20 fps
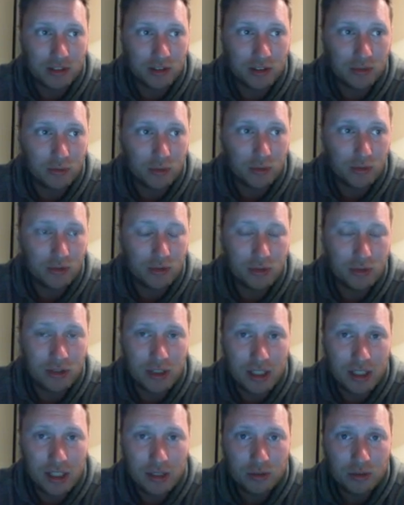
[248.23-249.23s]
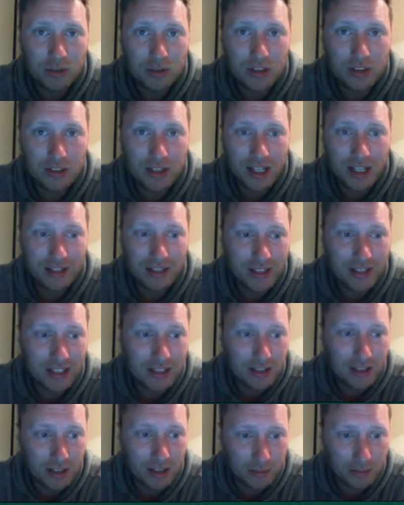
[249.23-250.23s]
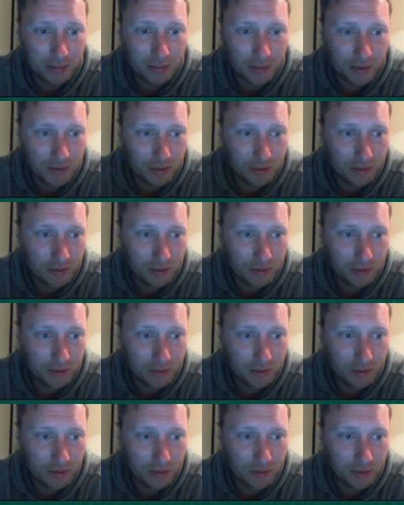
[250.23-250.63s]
So Wolves still have income